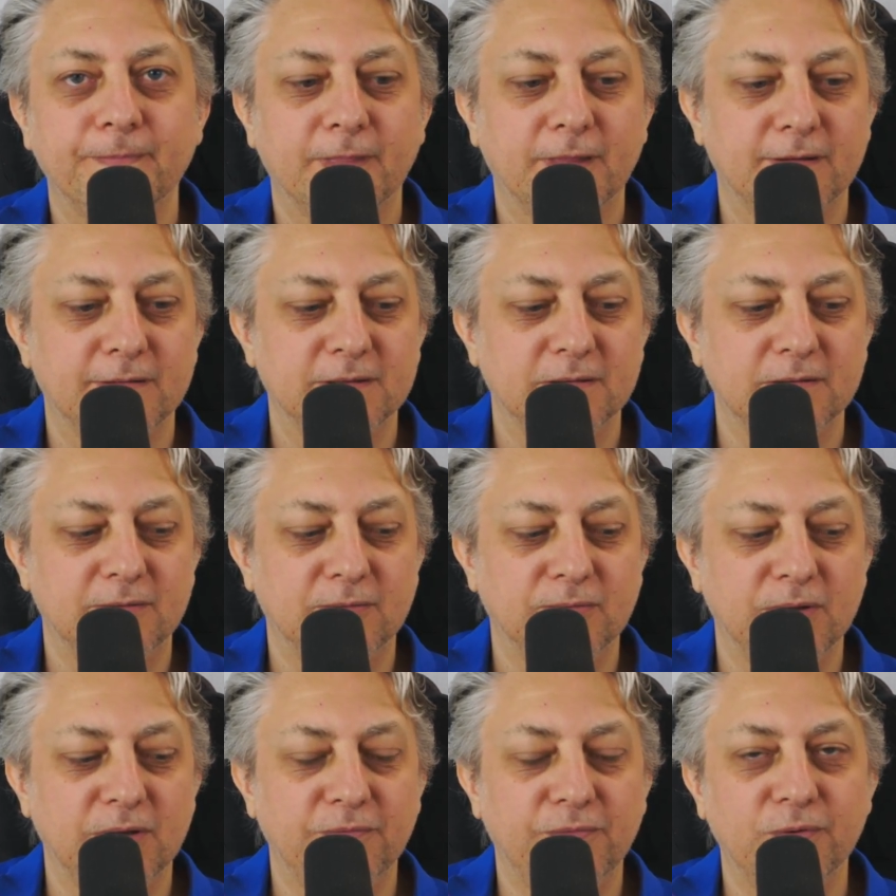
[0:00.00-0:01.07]
So
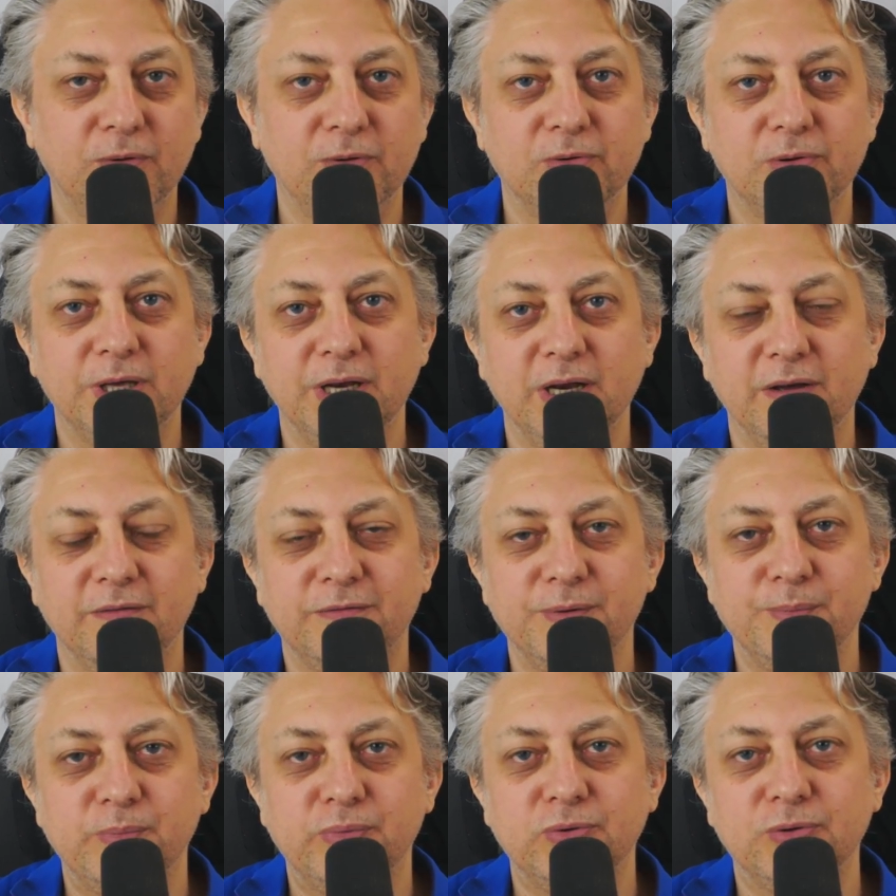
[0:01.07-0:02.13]
if you look in every
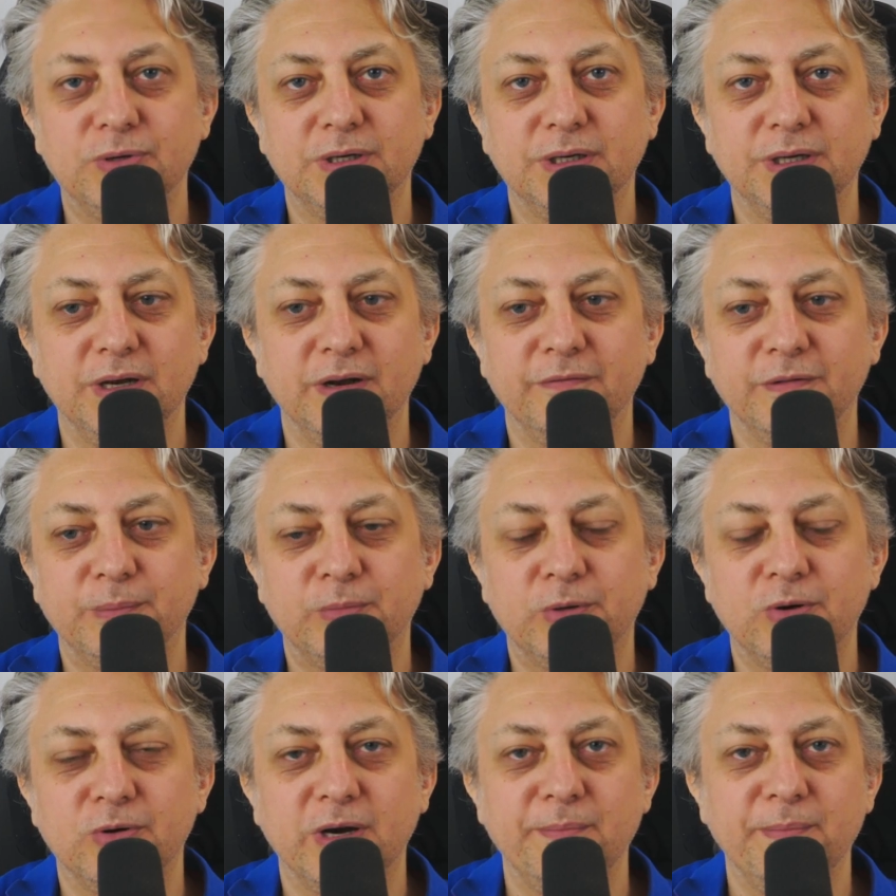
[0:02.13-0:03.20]
book, in every
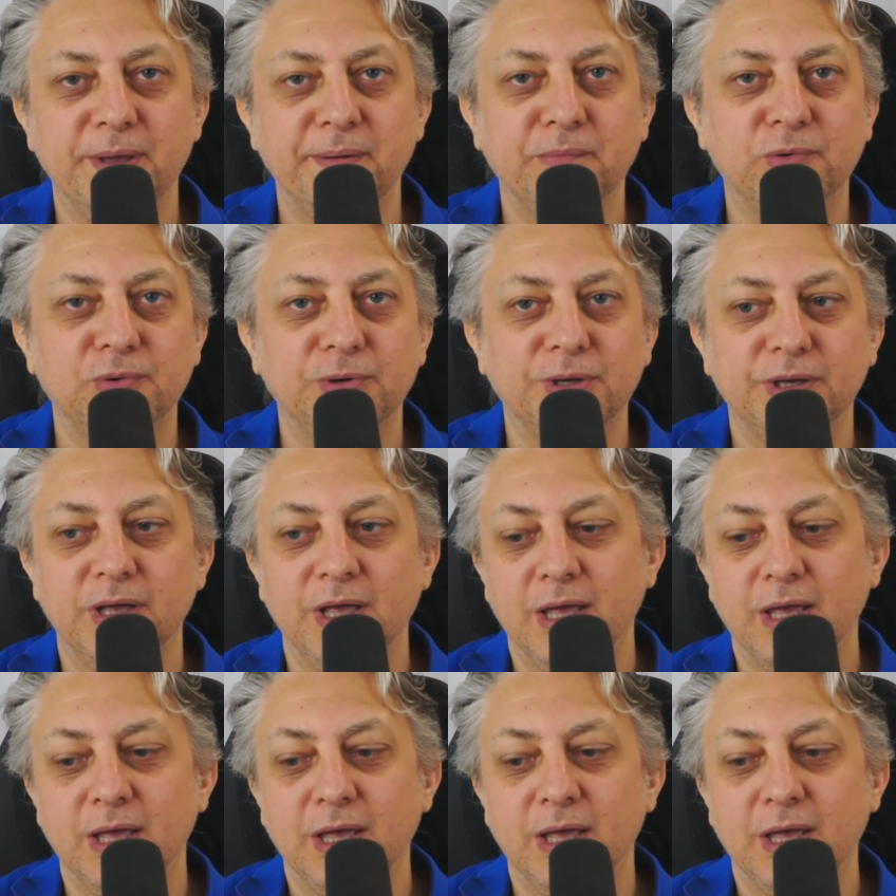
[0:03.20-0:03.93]
programming book,